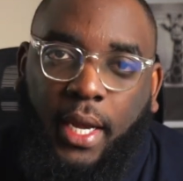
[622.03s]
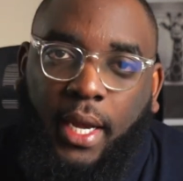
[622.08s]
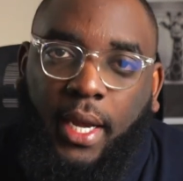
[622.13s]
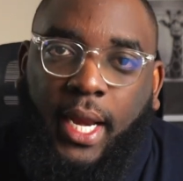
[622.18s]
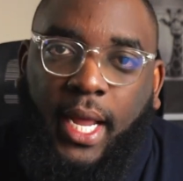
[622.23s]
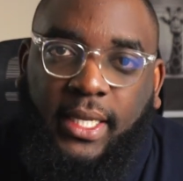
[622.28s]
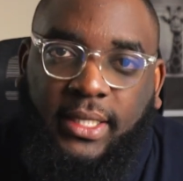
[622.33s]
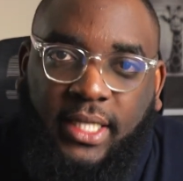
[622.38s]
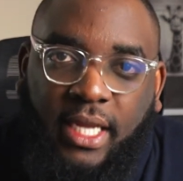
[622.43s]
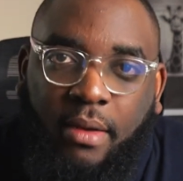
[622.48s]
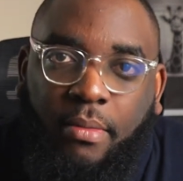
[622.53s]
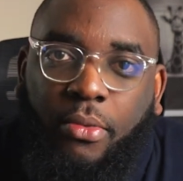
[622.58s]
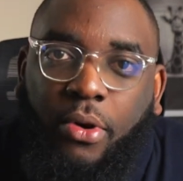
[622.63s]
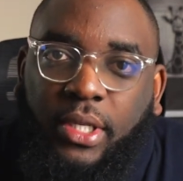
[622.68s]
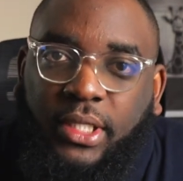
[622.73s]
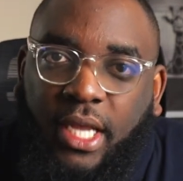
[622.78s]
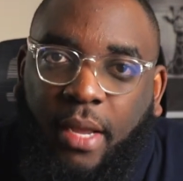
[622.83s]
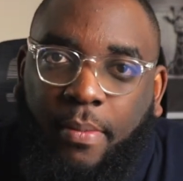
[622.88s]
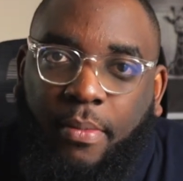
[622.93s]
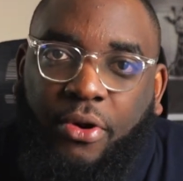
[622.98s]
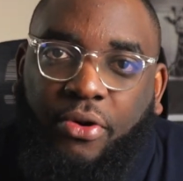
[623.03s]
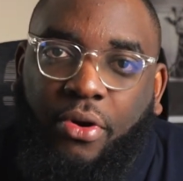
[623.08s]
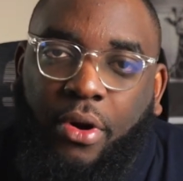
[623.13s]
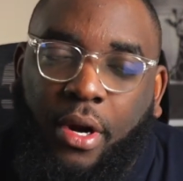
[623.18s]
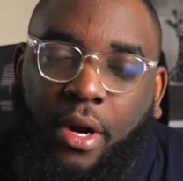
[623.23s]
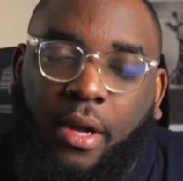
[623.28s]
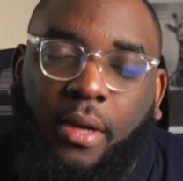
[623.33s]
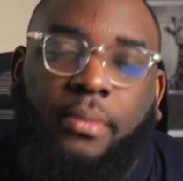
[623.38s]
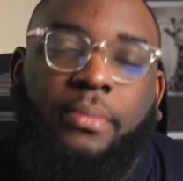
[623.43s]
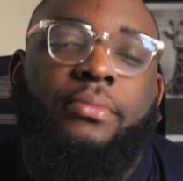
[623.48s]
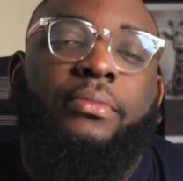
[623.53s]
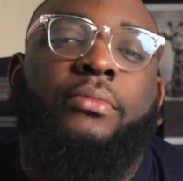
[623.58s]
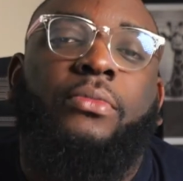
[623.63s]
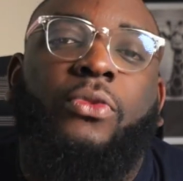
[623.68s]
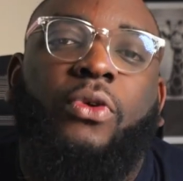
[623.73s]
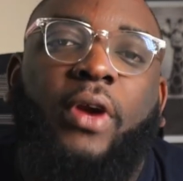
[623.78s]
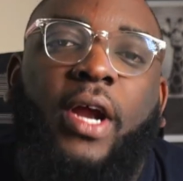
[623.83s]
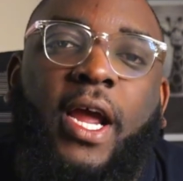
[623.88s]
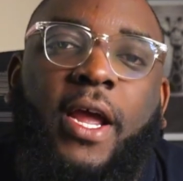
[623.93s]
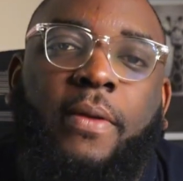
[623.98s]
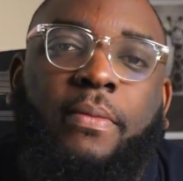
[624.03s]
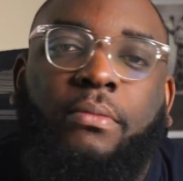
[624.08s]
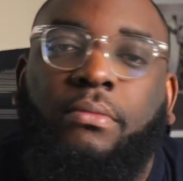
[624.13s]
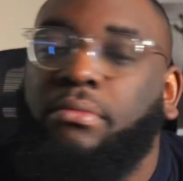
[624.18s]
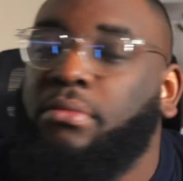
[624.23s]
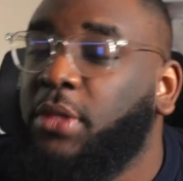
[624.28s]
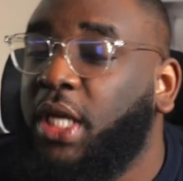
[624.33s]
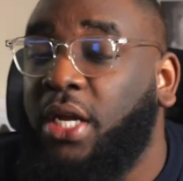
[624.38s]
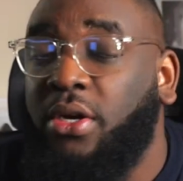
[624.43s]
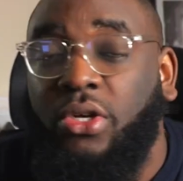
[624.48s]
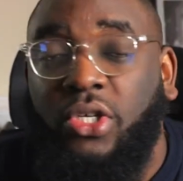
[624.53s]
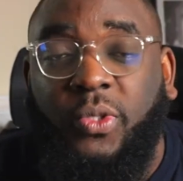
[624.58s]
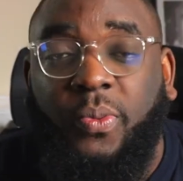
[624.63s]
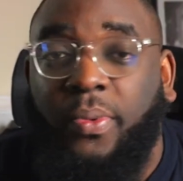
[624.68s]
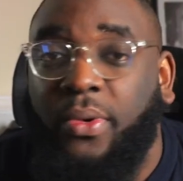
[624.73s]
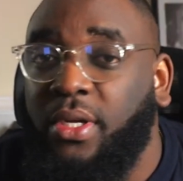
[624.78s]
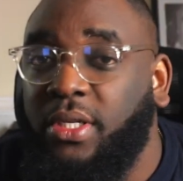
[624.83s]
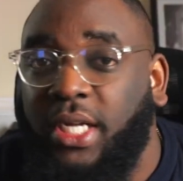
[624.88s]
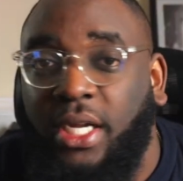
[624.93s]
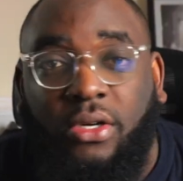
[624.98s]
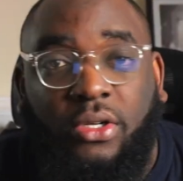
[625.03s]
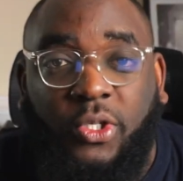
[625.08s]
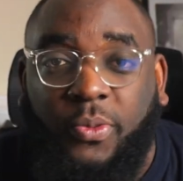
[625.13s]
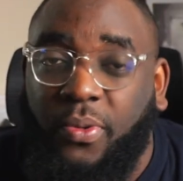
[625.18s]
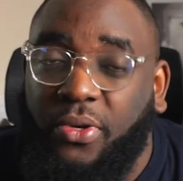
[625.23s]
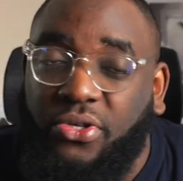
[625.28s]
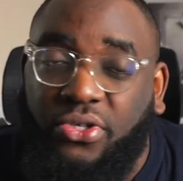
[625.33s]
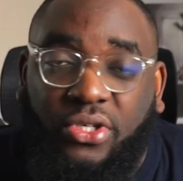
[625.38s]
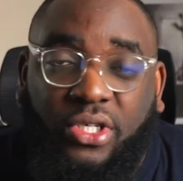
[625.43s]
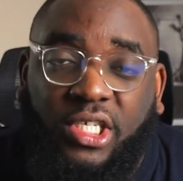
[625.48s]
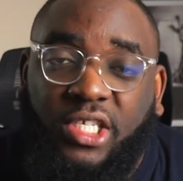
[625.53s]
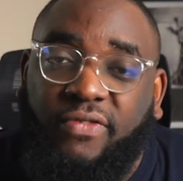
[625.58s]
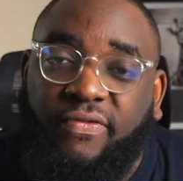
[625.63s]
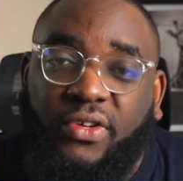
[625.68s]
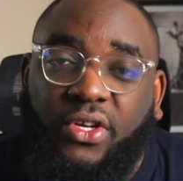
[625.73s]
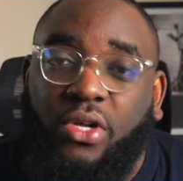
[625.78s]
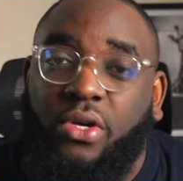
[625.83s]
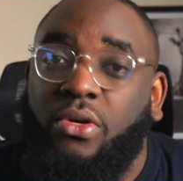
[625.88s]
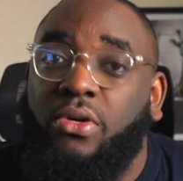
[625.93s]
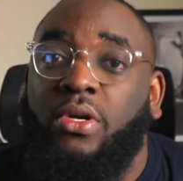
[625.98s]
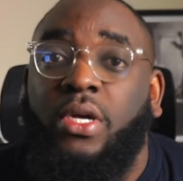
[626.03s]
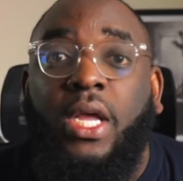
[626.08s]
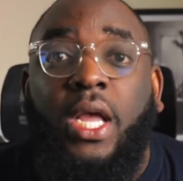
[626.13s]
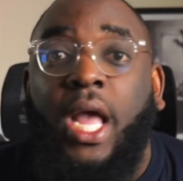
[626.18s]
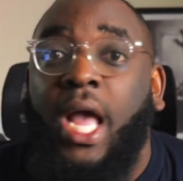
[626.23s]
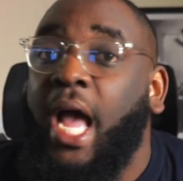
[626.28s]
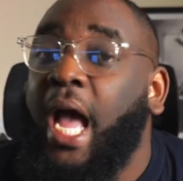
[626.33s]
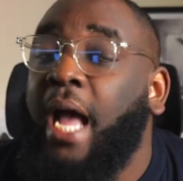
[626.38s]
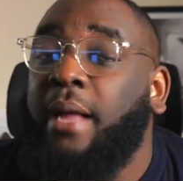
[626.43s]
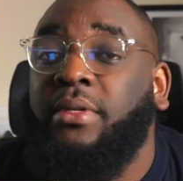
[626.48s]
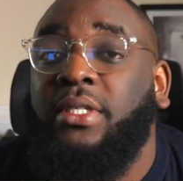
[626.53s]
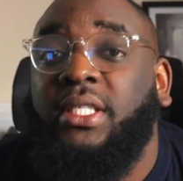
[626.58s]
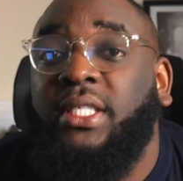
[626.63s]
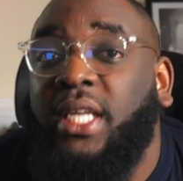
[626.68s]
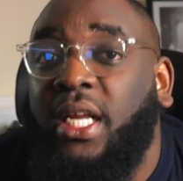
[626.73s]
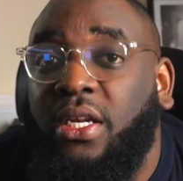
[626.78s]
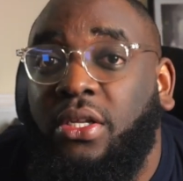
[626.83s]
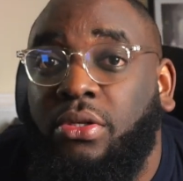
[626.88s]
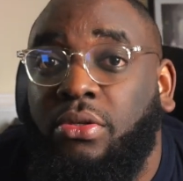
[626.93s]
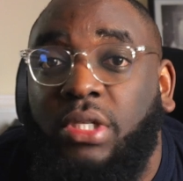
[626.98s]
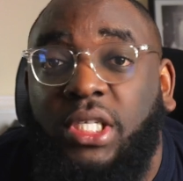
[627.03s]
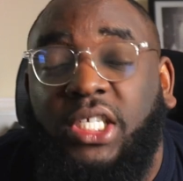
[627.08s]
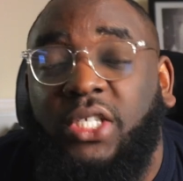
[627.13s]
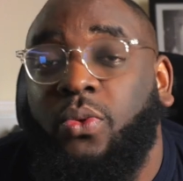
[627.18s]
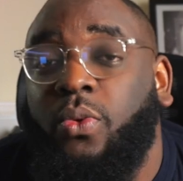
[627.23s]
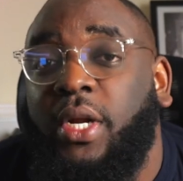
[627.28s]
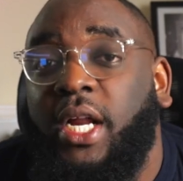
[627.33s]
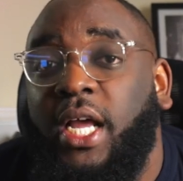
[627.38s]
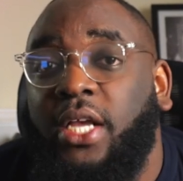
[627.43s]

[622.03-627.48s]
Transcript: Now, Sendbox help me run out, right? They are not sponsoring this video. I'm just telling you this is what I